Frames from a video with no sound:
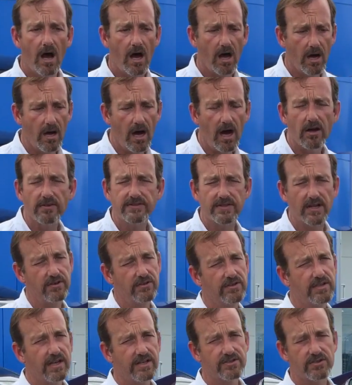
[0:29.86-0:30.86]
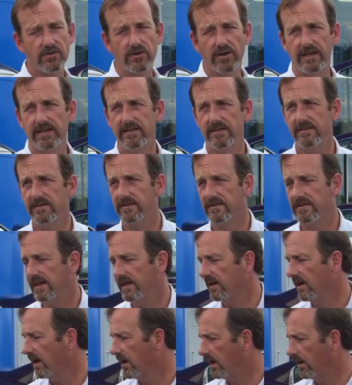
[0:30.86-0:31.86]
Uh, also, touchscreen
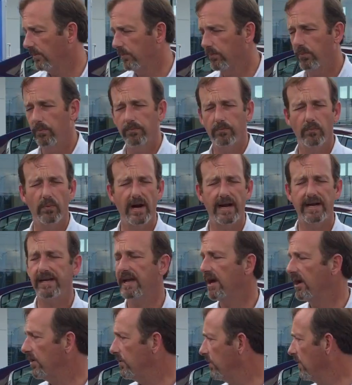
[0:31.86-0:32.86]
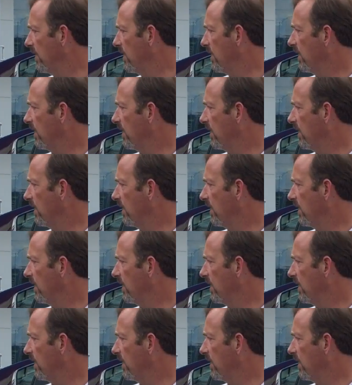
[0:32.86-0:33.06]
t- uh, radio,